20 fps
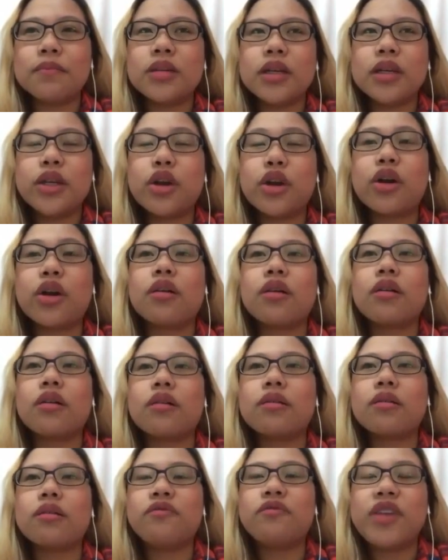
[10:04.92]

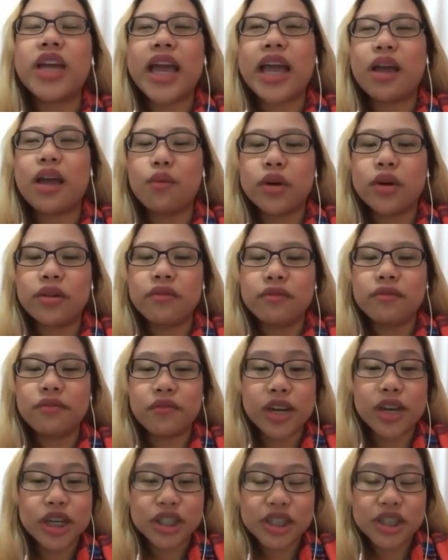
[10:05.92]
your VA would
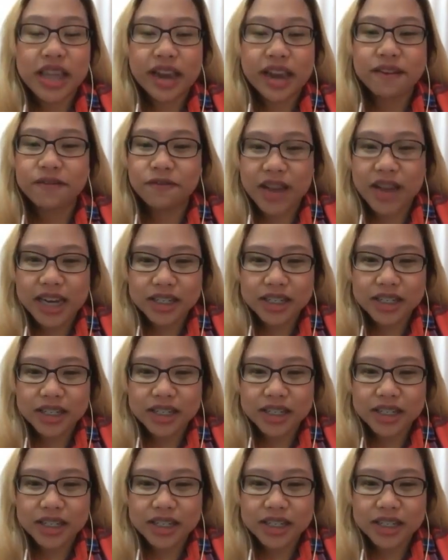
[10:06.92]
finish that
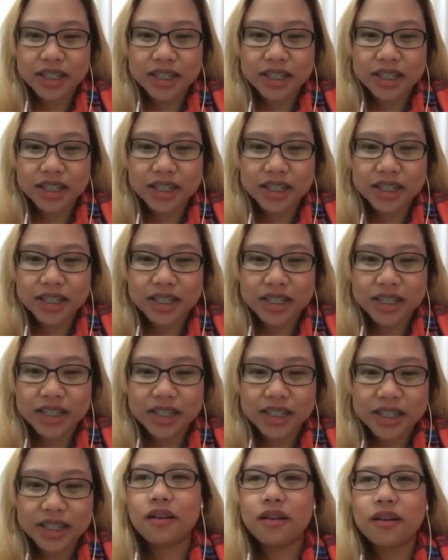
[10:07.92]
faster if you gave
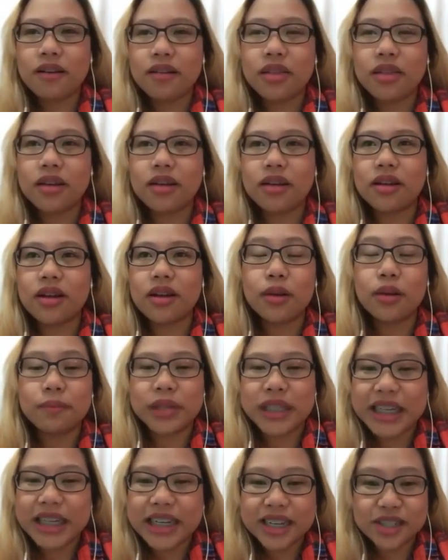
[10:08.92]
her the
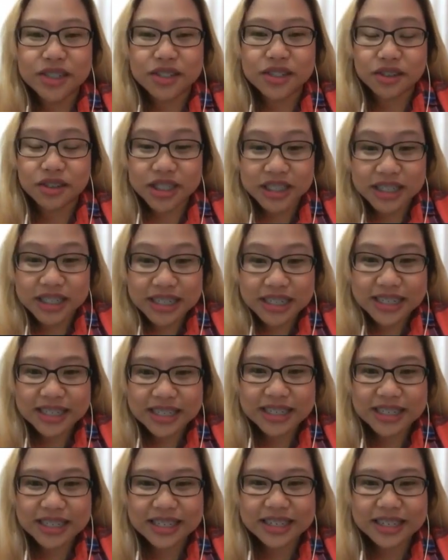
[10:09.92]
complete
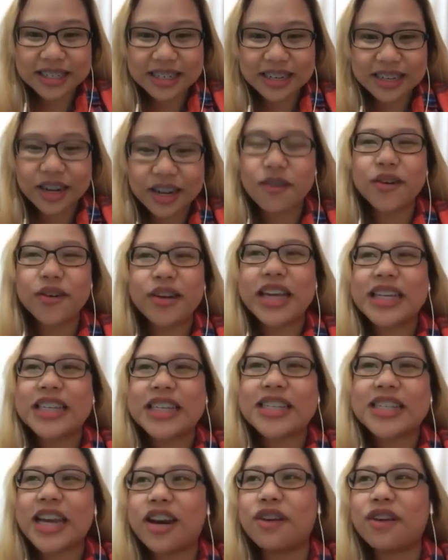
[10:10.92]
instructions. You know,
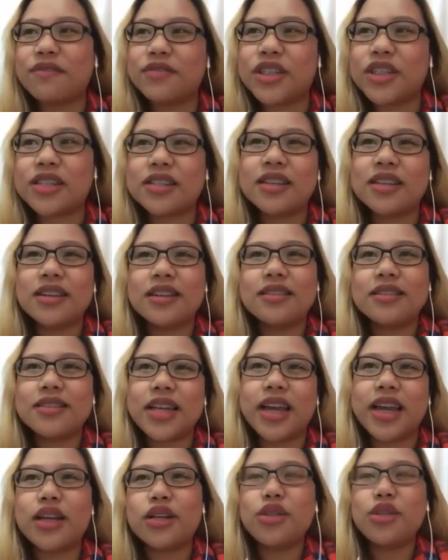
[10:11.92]
instead of just
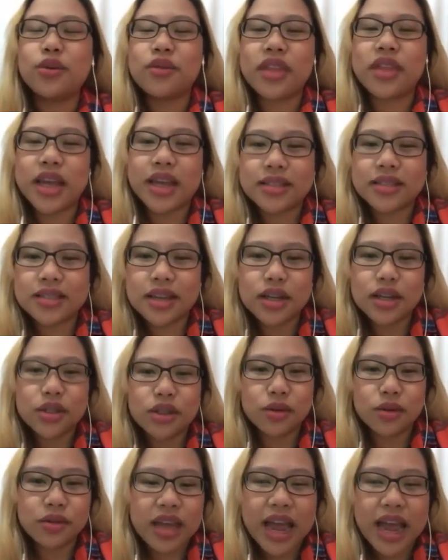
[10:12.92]
saying, do this,
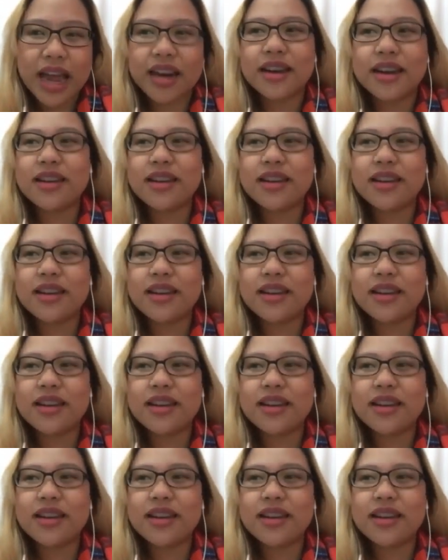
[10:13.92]
do that.